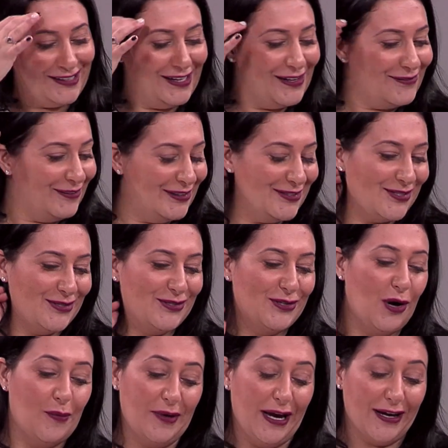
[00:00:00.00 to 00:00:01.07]
client once who
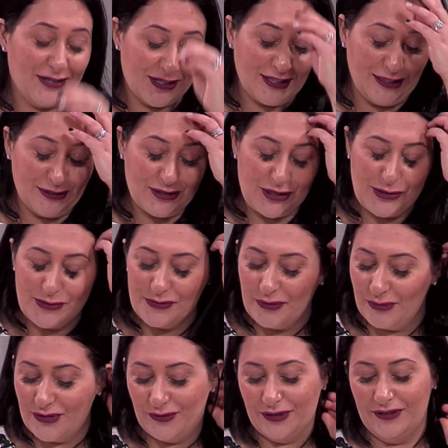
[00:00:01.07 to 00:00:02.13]
told me, actually, too, it
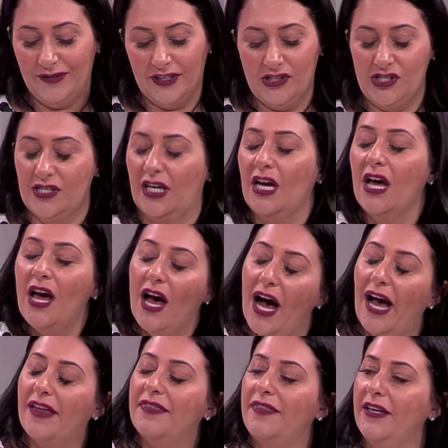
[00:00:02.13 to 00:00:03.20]
was really funny. She's like,
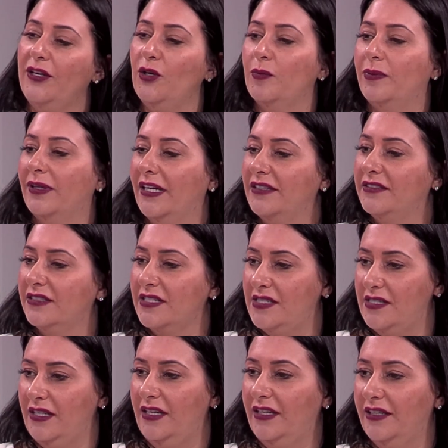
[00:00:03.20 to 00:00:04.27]
I think you planted a
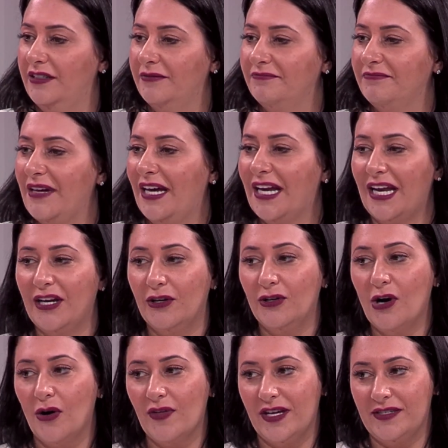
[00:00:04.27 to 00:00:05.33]
seed. And I didn't
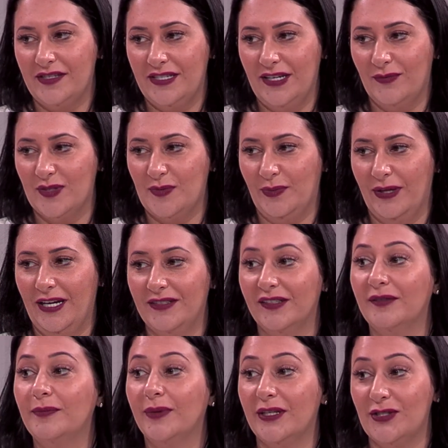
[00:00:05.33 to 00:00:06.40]
know that seed was
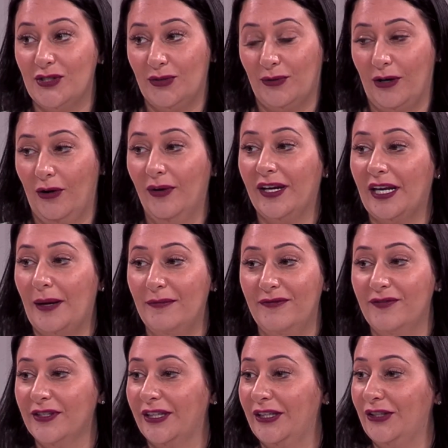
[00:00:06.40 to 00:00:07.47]
planted, but it's growing, and I'm
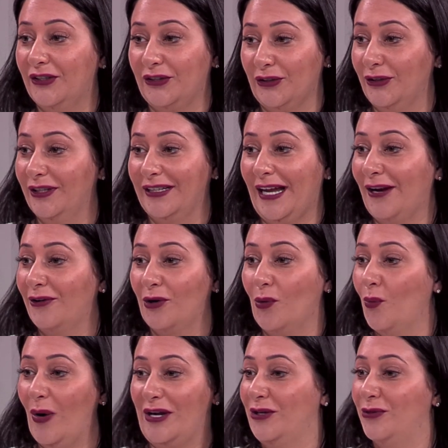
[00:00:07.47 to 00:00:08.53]
feeling good. And I don't
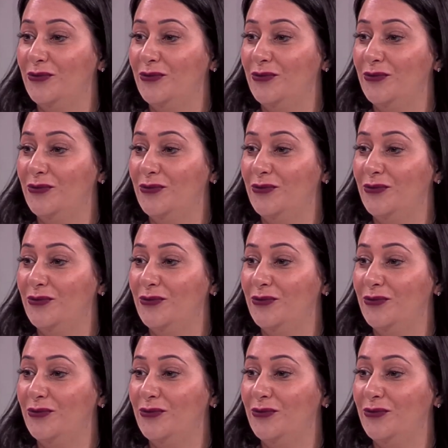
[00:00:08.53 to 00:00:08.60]
know what you